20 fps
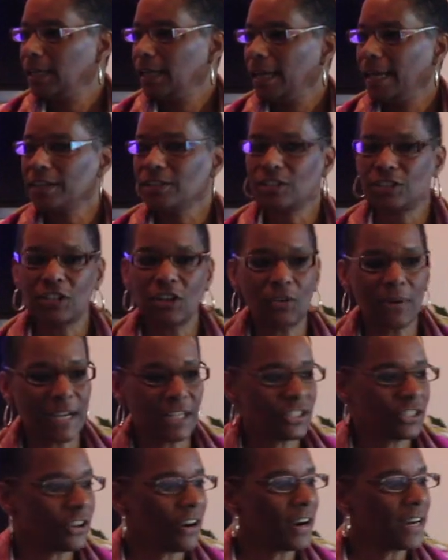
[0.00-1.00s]
And so I
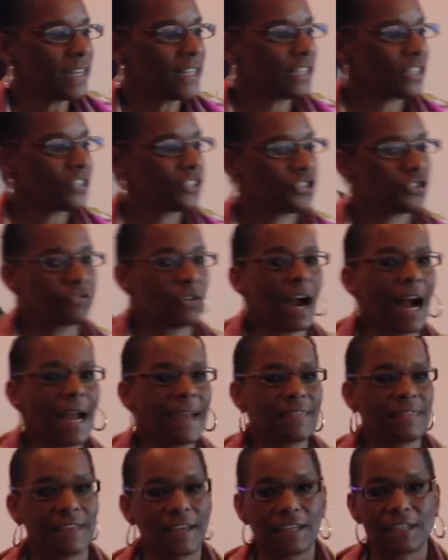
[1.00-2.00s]
started to
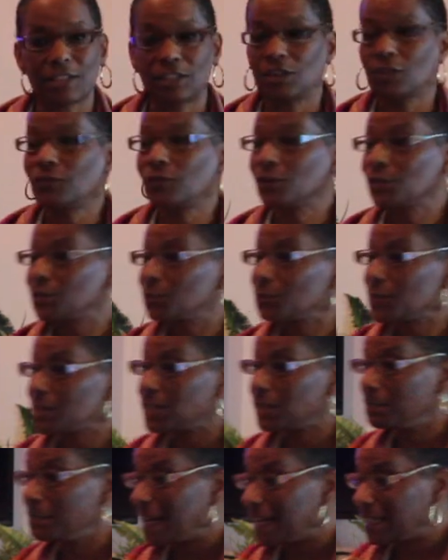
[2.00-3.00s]
try things. So first it was
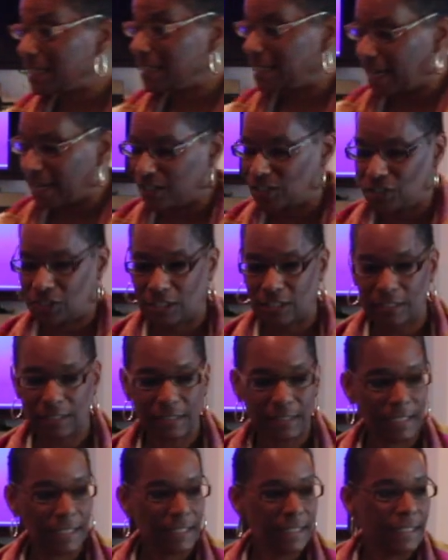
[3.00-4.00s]
the meditation,
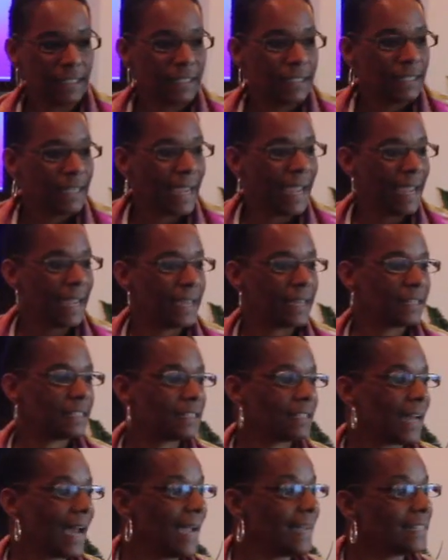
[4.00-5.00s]

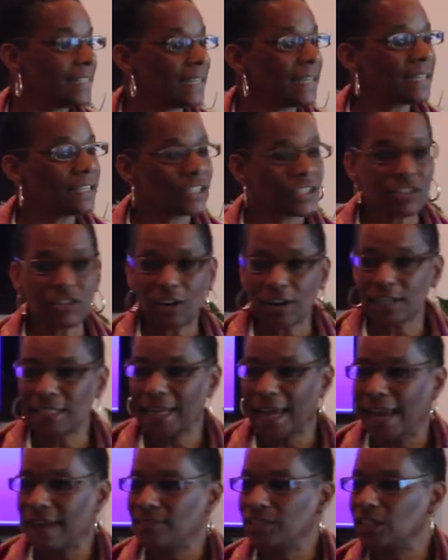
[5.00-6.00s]
and I did start
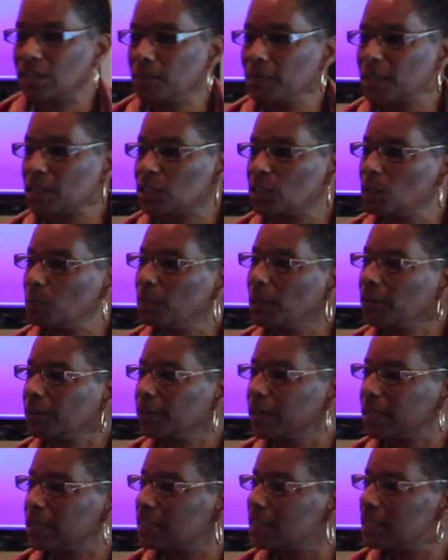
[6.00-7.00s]
to have some
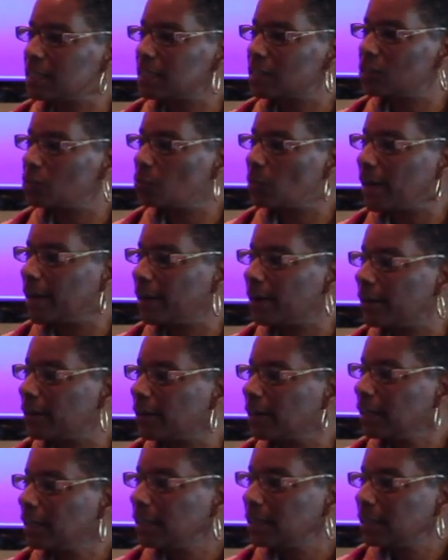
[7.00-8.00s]
experiences
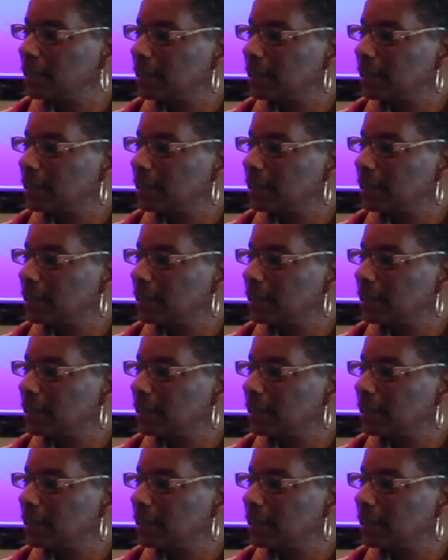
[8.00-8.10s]
where